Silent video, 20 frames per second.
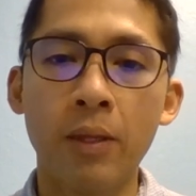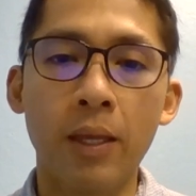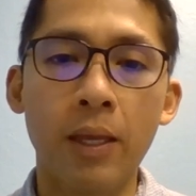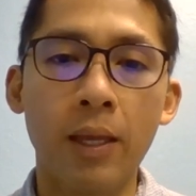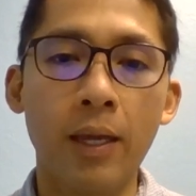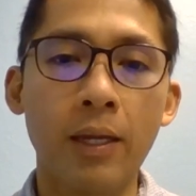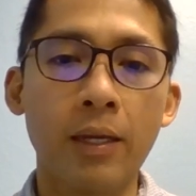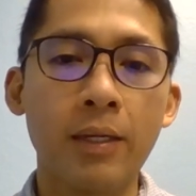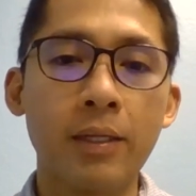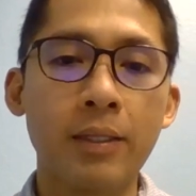
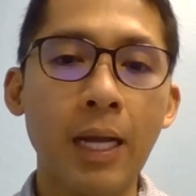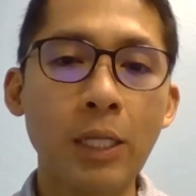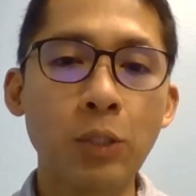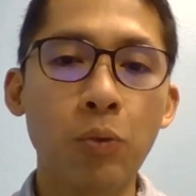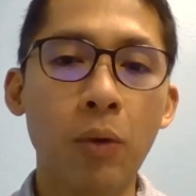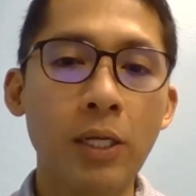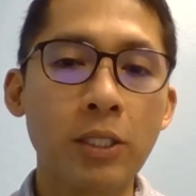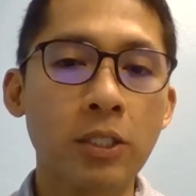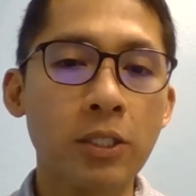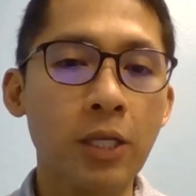And that's
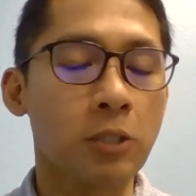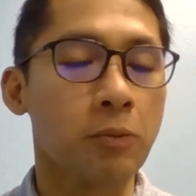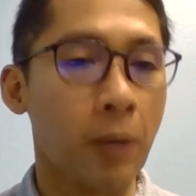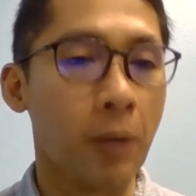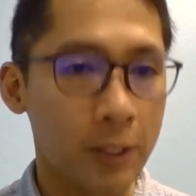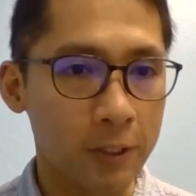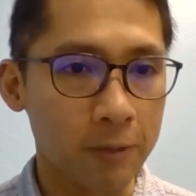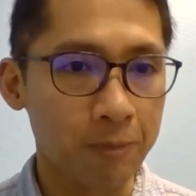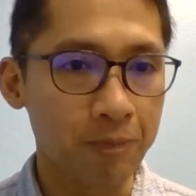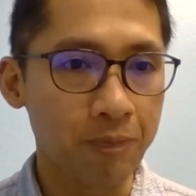why six
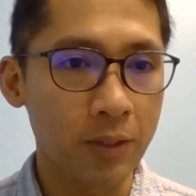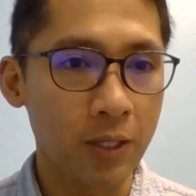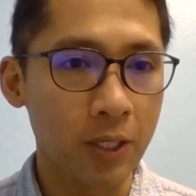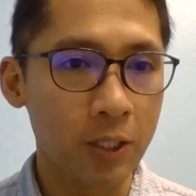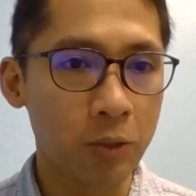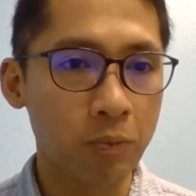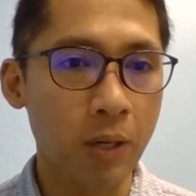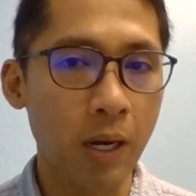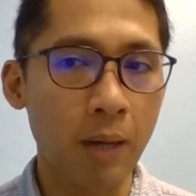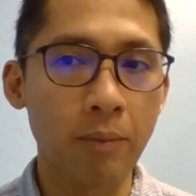months
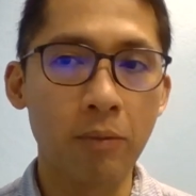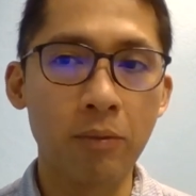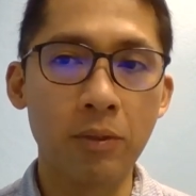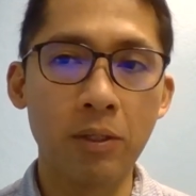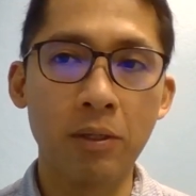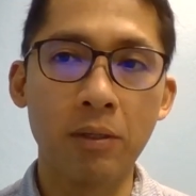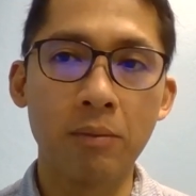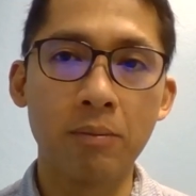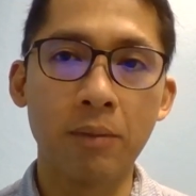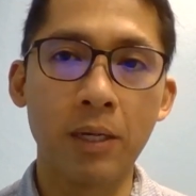is
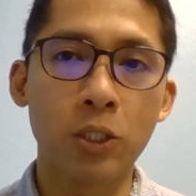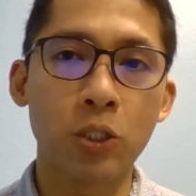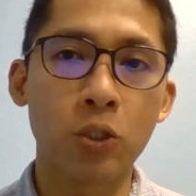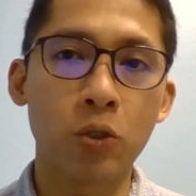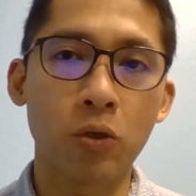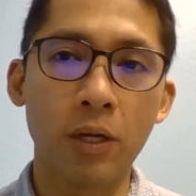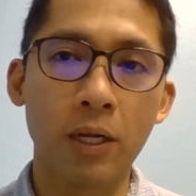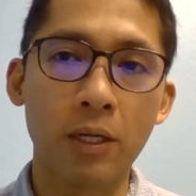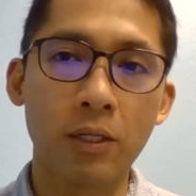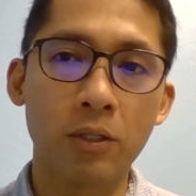probably in my
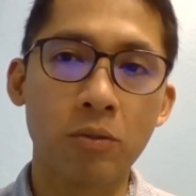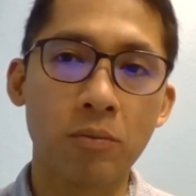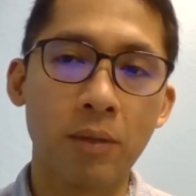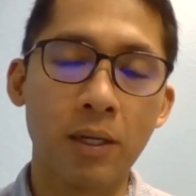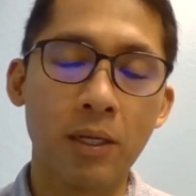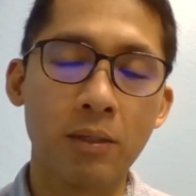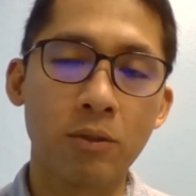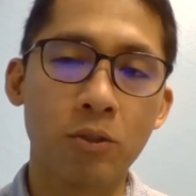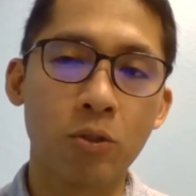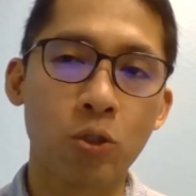short to
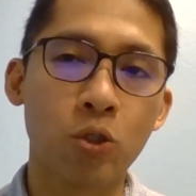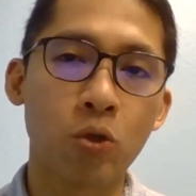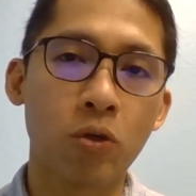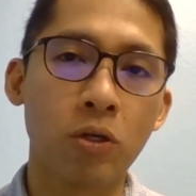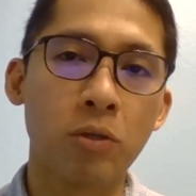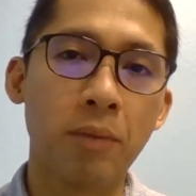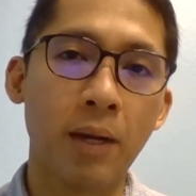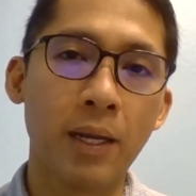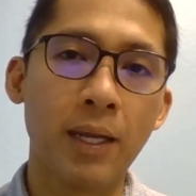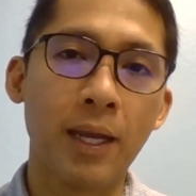my to
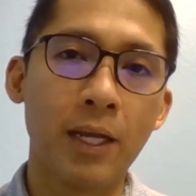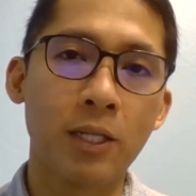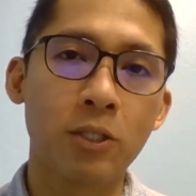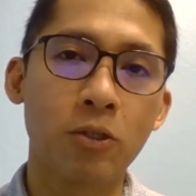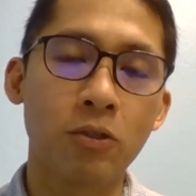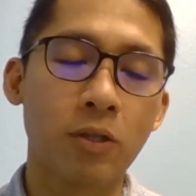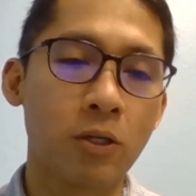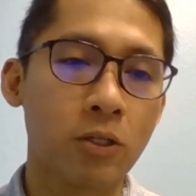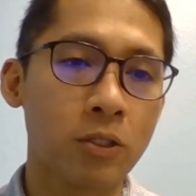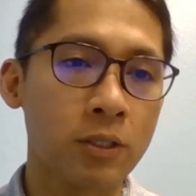shorten my answer there.